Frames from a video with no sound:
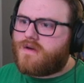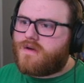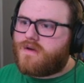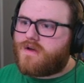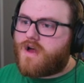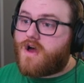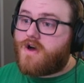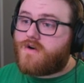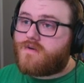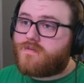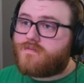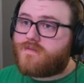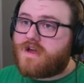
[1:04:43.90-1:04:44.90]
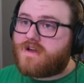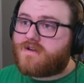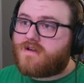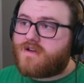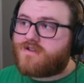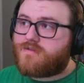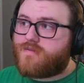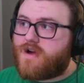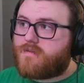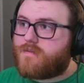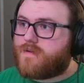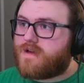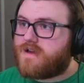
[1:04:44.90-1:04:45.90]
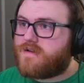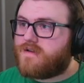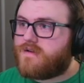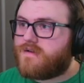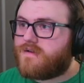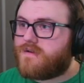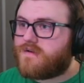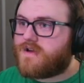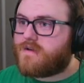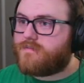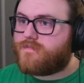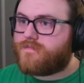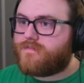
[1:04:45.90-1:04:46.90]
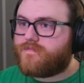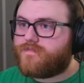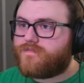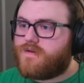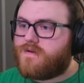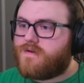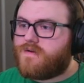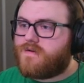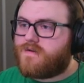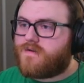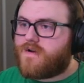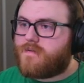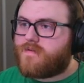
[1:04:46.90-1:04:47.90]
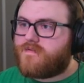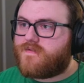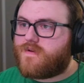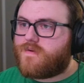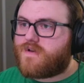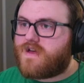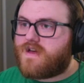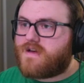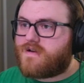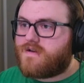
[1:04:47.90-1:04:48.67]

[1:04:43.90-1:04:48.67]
Oh, man, I should probably... Hold up. Grab that fuel can.